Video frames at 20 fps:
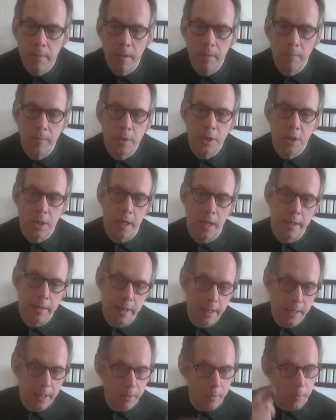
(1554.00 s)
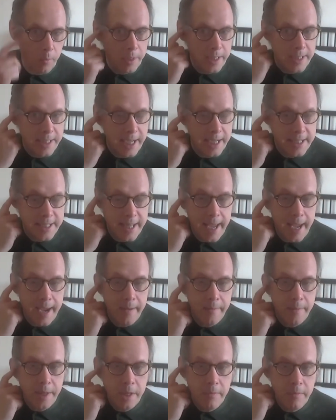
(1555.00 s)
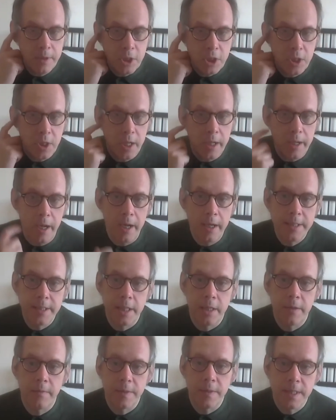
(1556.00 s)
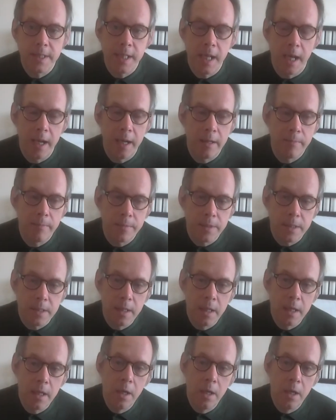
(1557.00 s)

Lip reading: which I think is there in the original idea of the asylums,